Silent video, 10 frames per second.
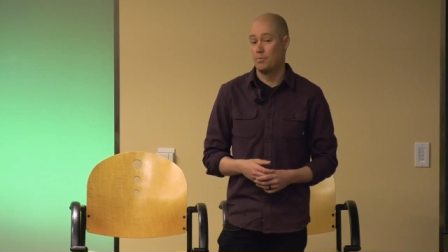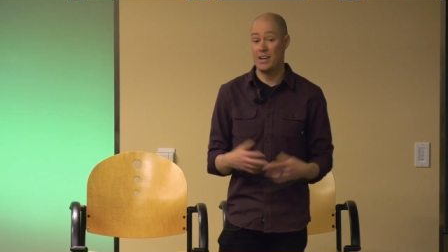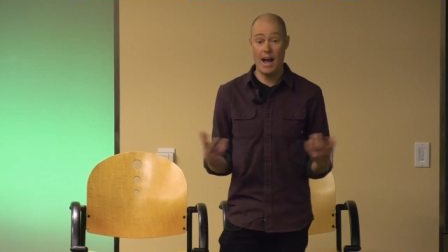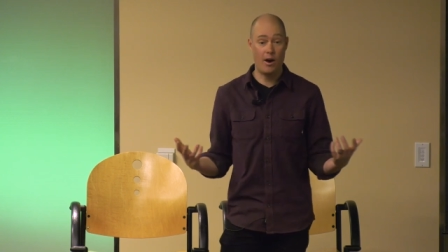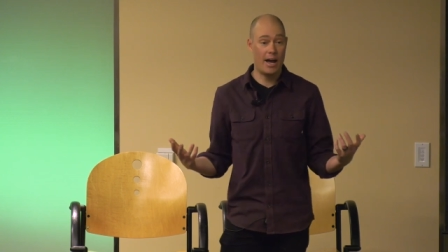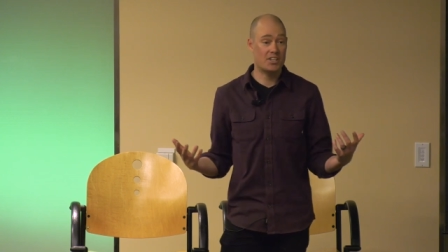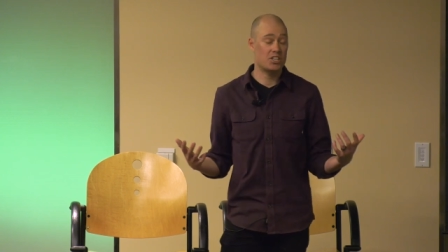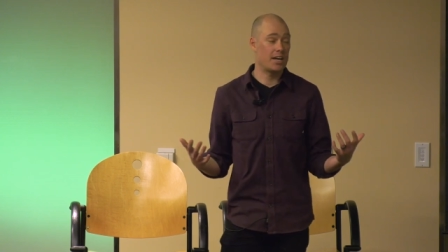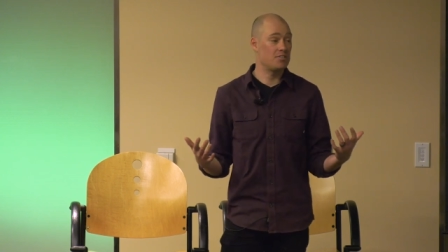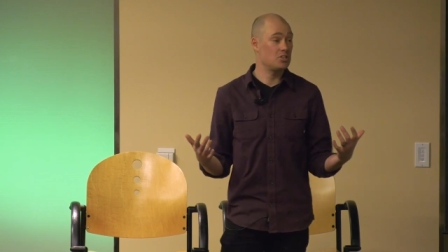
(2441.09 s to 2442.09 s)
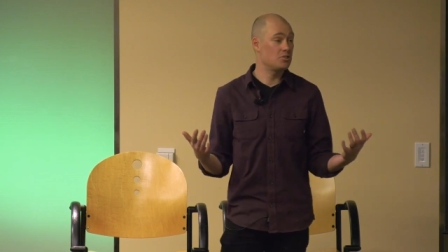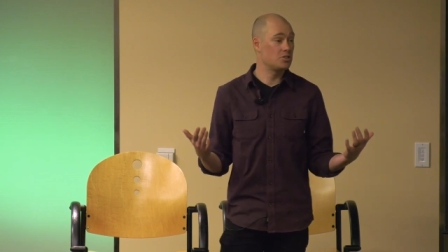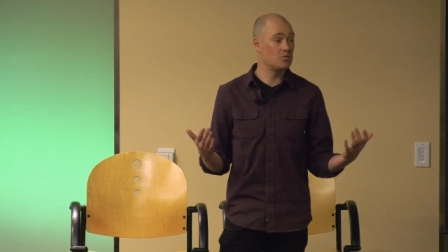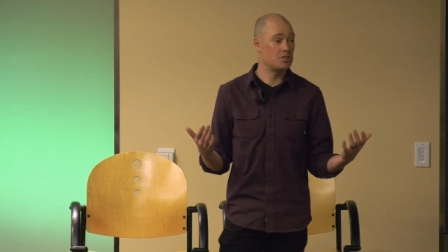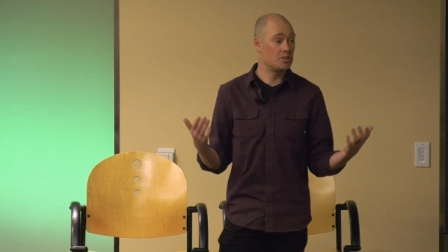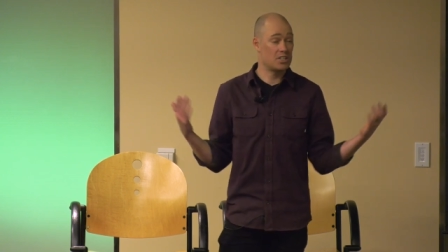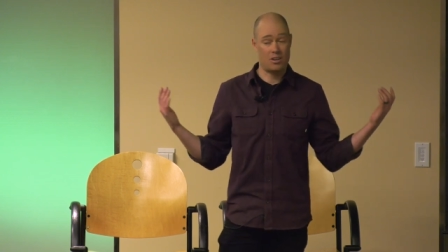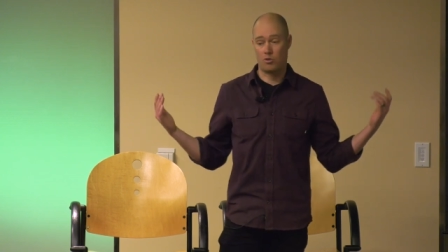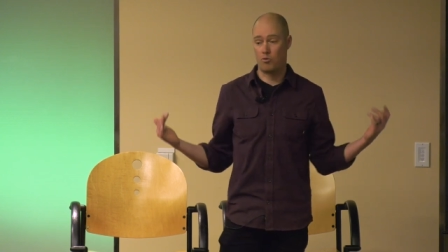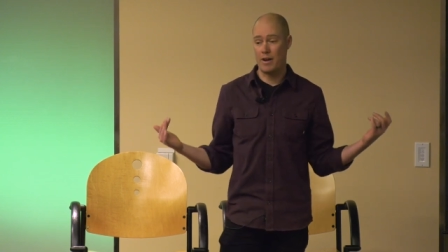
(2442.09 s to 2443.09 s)
But now I actually have to use YouTube. It's
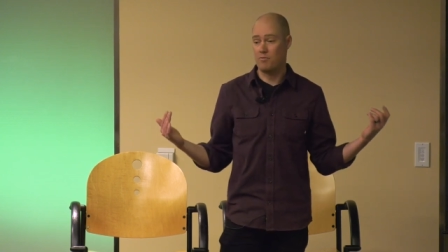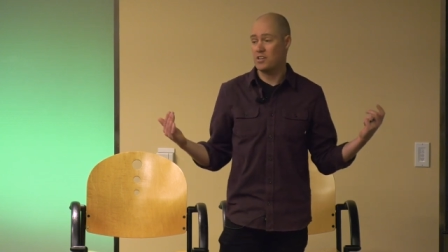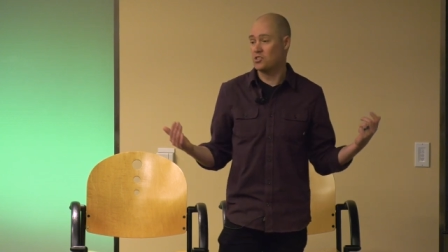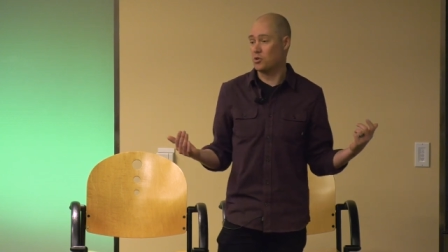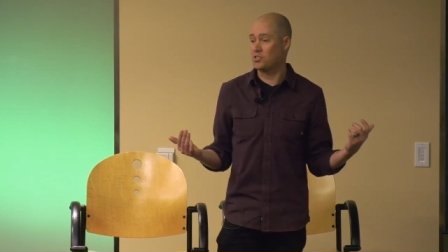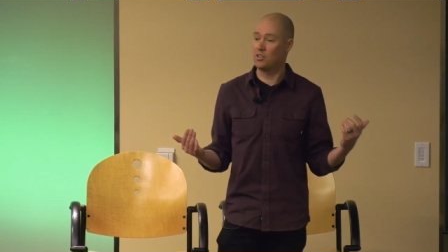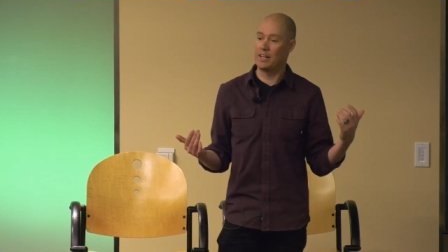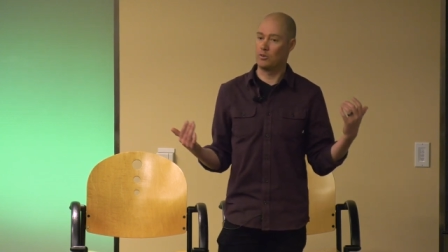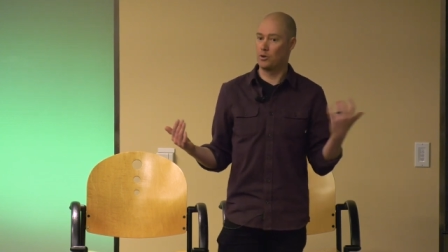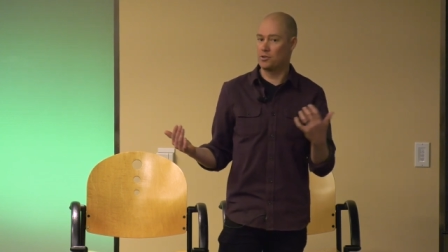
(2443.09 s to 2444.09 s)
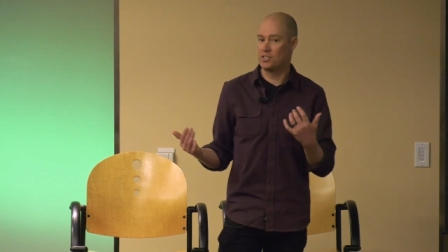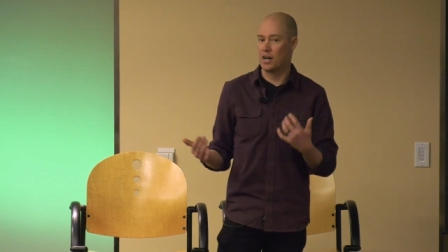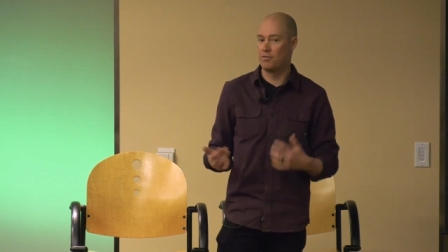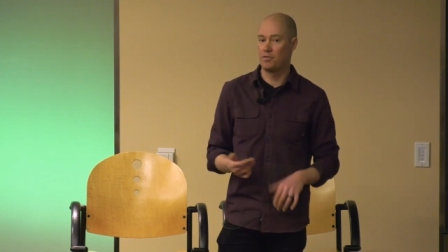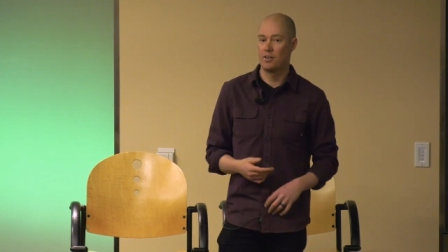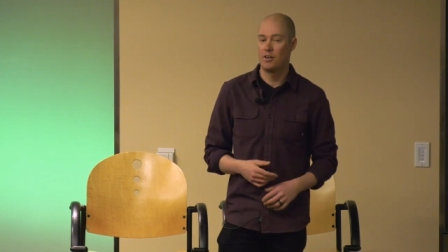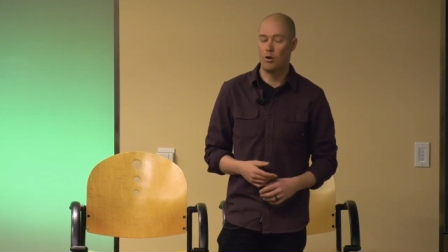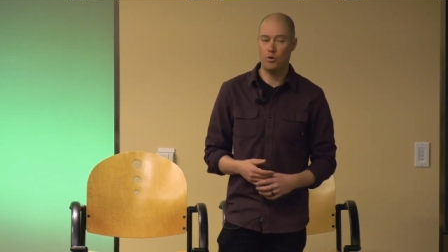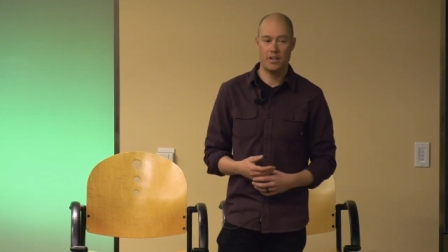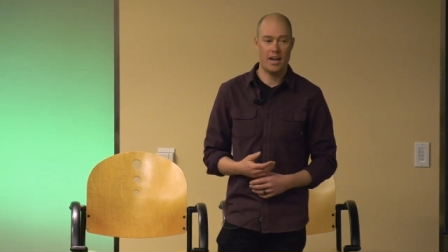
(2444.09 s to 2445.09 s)
like a great resource to like learn stuff.
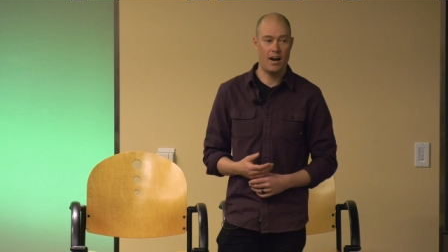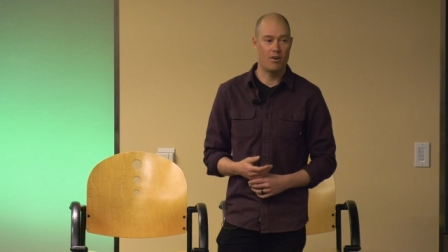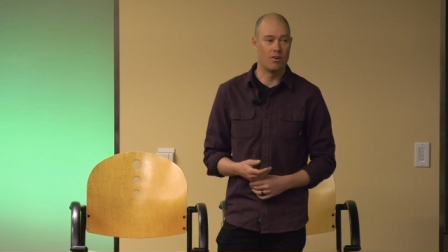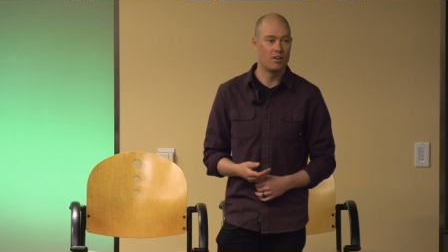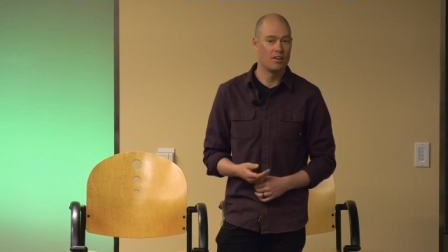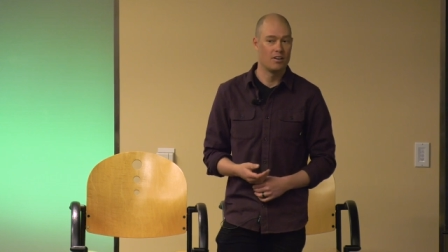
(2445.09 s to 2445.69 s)
Holy cow.